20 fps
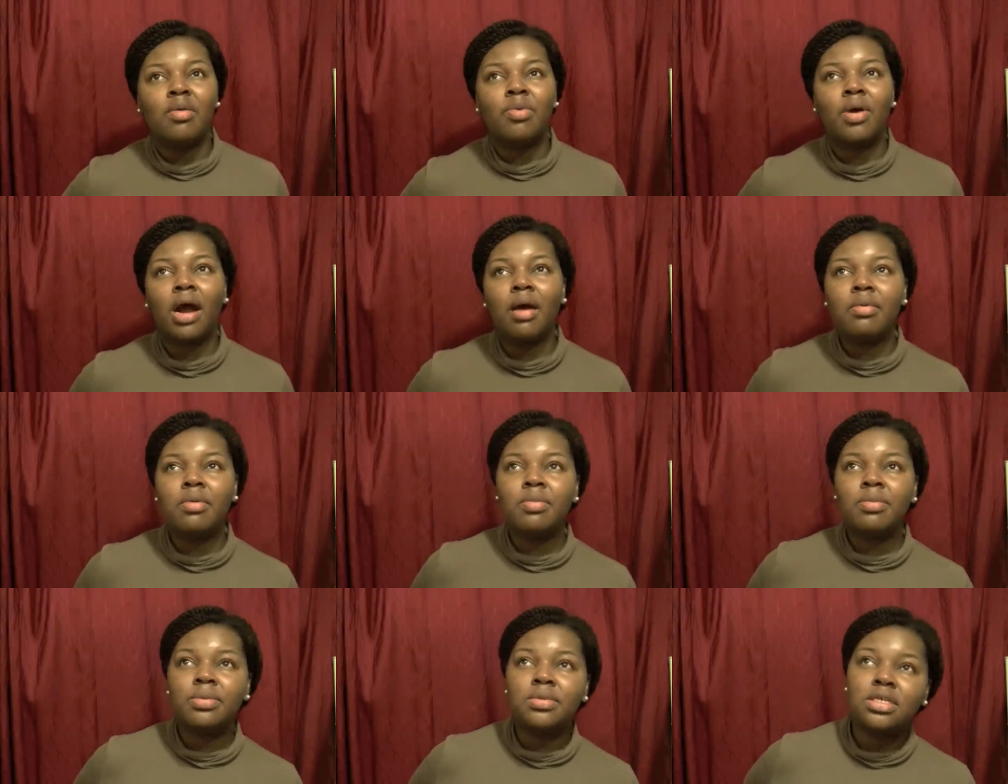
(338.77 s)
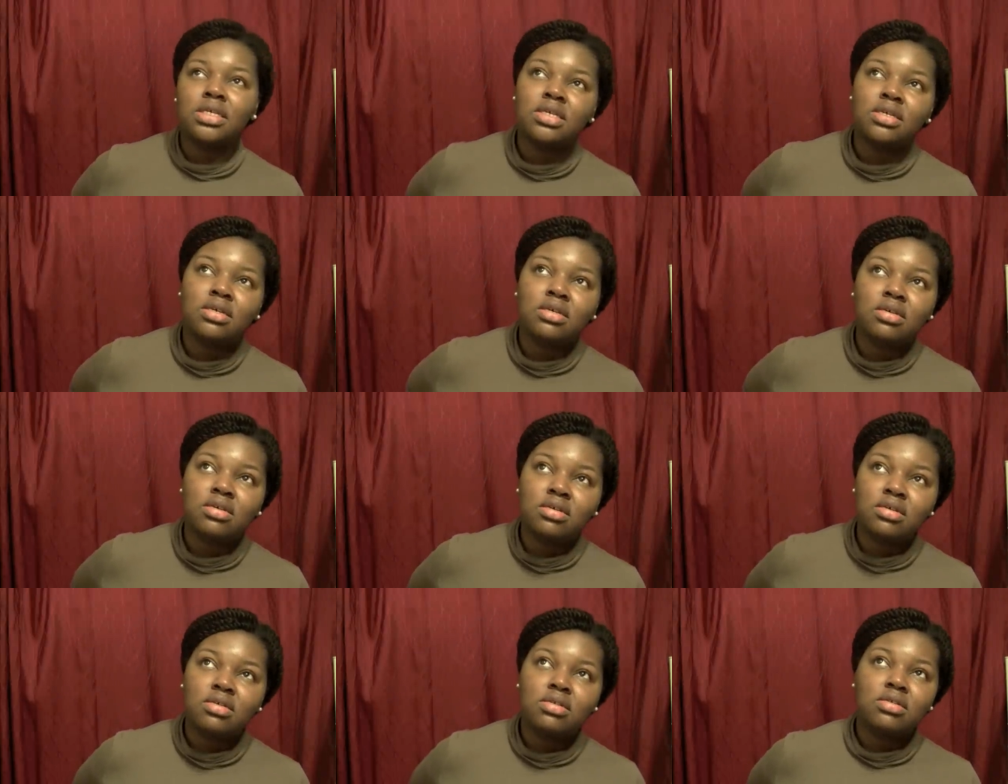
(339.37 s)

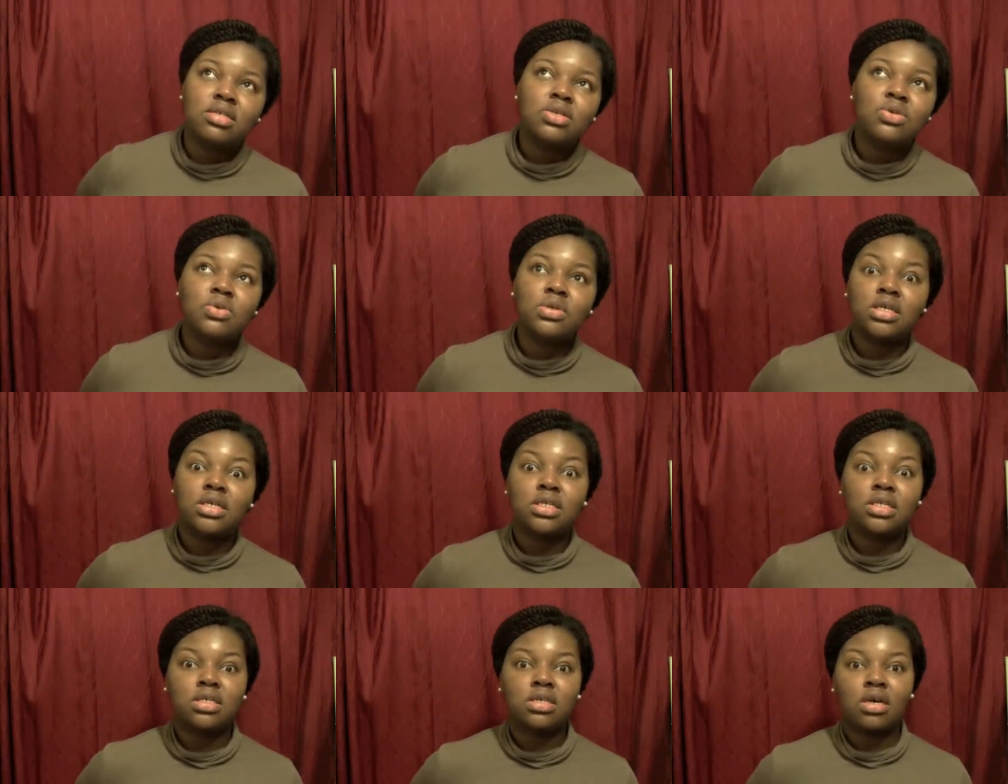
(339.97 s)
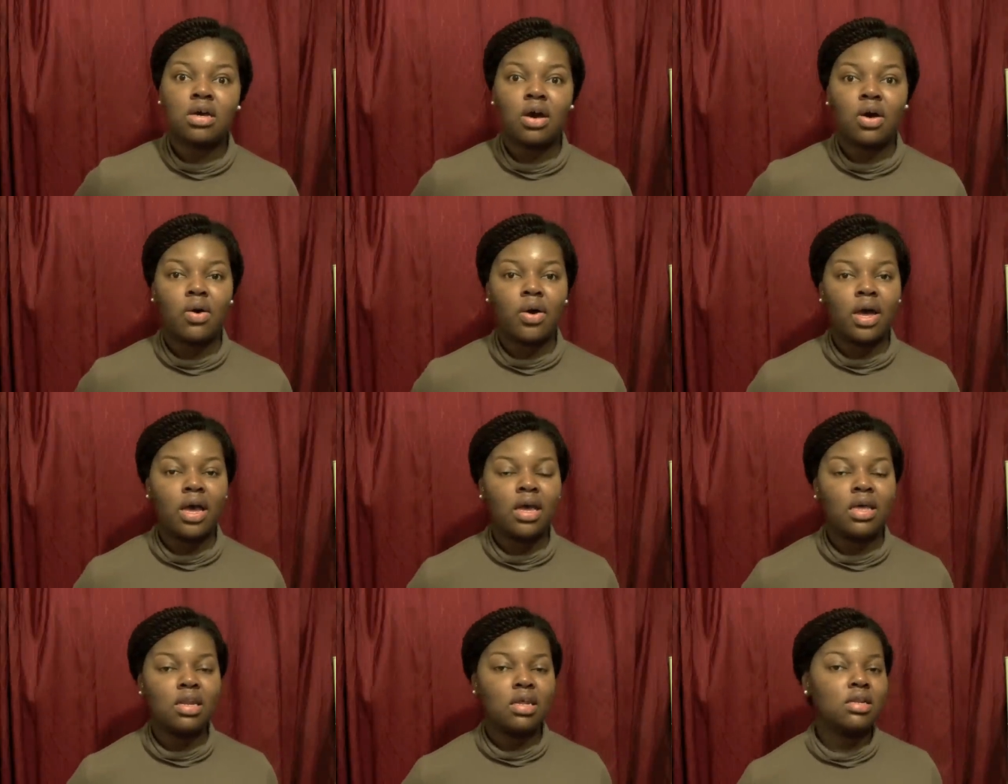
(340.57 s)
probably 2 years
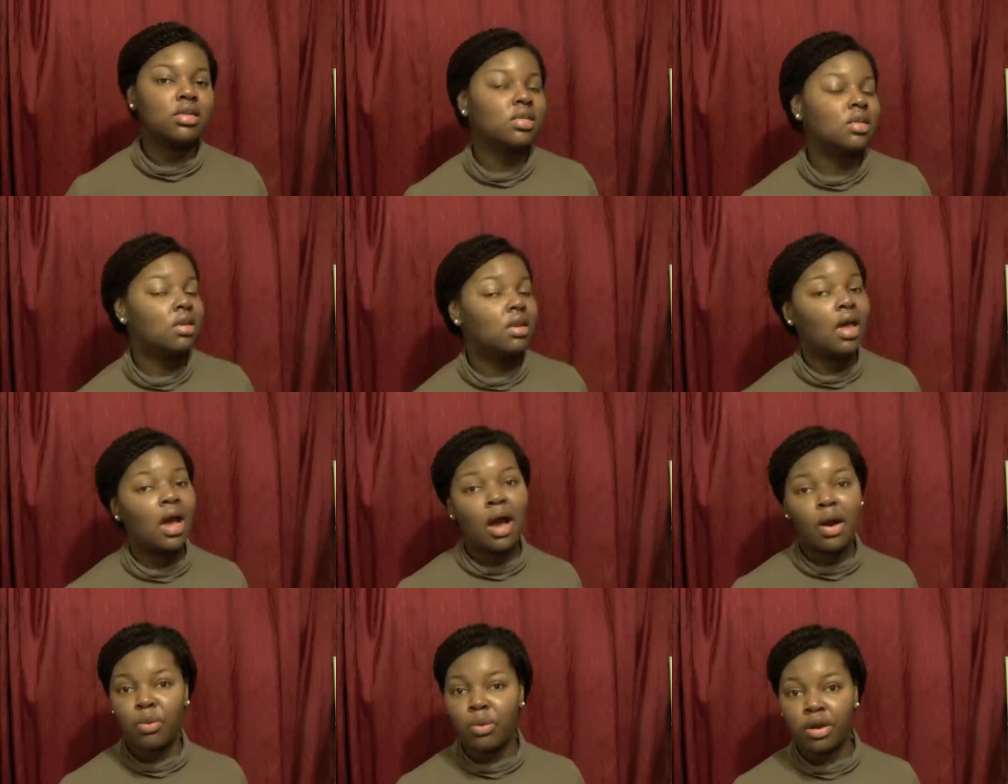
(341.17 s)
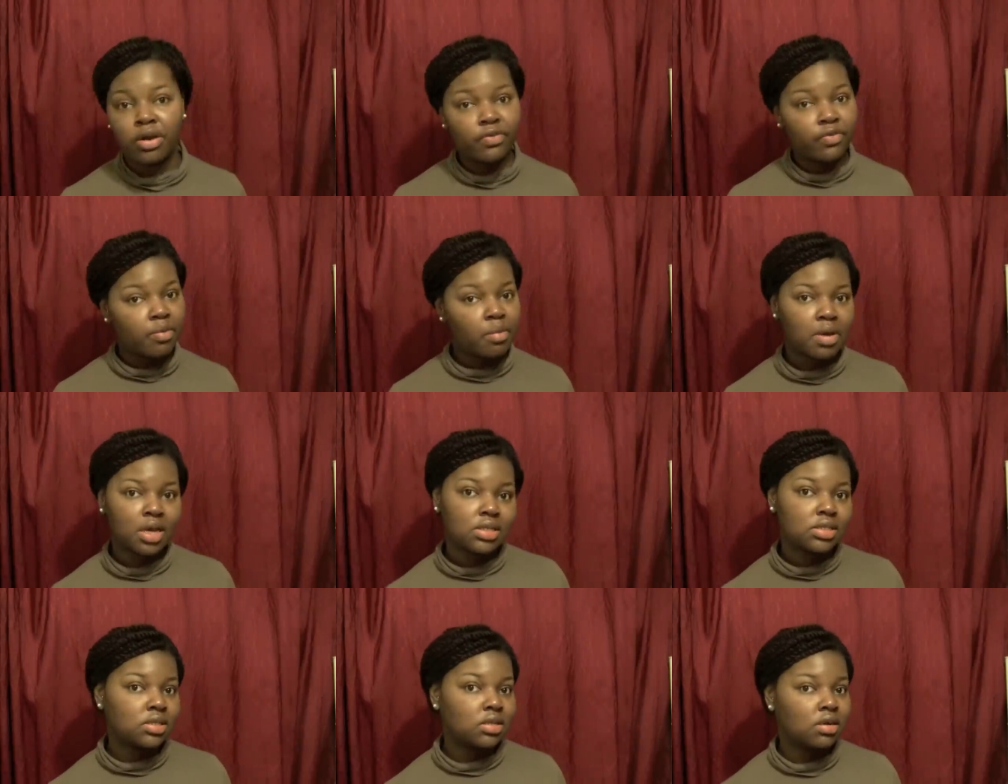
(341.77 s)
ago, and it did not work for
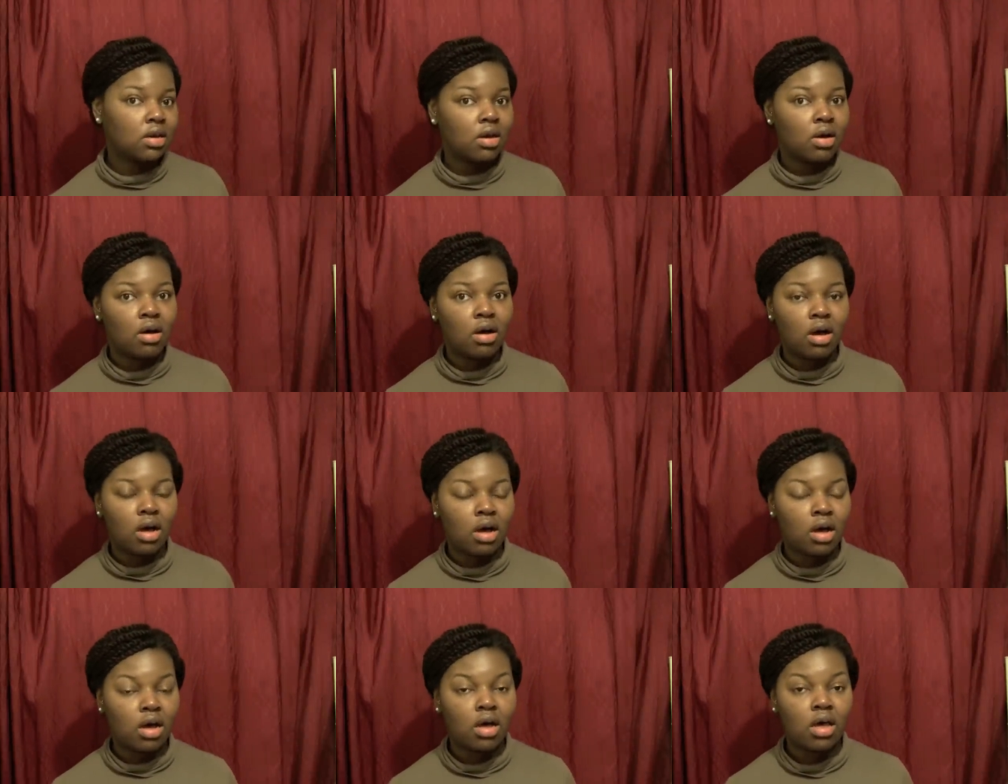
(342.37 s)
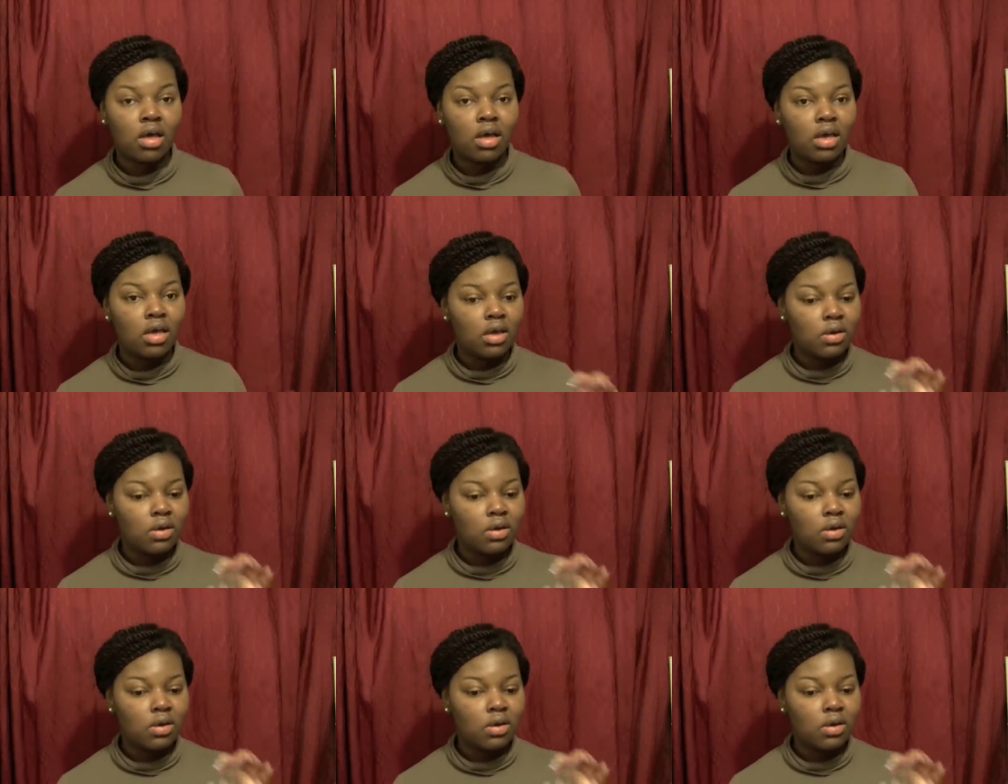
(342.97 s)
my skin at all.